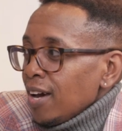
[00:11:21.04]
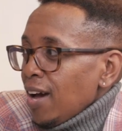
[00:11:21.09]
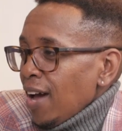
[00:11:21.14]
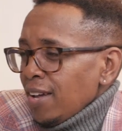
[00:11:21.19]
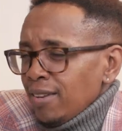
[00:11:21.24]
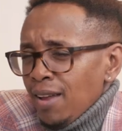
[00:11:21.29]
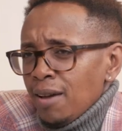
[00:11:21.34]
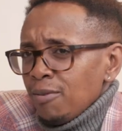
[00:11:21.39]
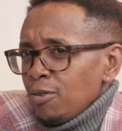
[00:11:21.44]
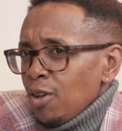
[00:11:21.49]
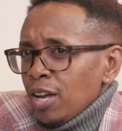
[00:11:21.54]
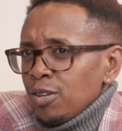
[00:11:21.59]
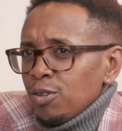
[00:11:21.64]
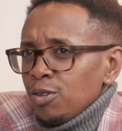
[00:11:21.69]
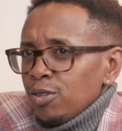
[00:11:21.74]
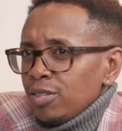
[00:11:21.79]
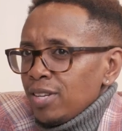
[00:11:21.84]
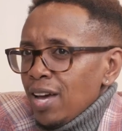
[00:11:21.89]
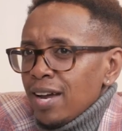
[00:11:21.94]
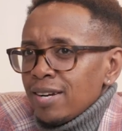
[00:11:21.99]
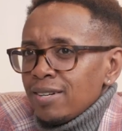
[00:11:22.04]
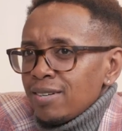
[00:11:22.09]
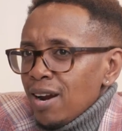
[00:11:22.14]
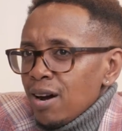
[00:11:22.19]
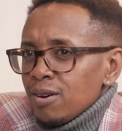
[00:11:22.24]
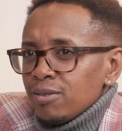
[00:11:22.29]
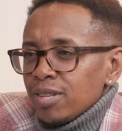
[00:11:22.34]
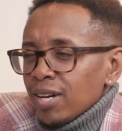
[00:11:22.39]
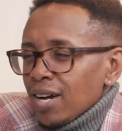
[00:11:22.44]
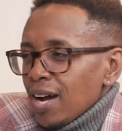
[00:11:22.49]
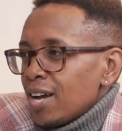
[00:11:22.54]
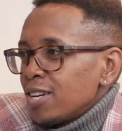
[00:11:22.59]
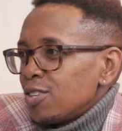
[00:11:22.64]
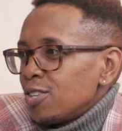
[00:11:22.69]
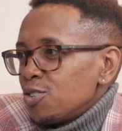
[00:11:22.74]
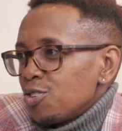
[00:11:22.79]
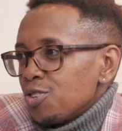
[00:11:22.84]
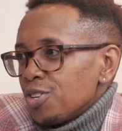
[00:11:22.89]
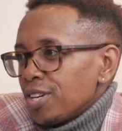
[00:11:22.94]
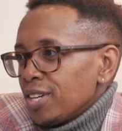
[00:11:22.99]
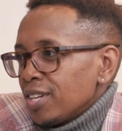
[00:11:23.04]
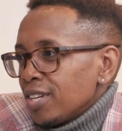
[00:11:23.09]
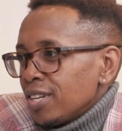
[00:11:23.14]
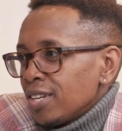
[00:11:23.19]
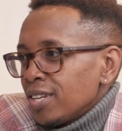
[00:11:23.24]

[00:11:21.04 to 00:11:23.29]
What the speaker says: Yeah, and you danced around the country.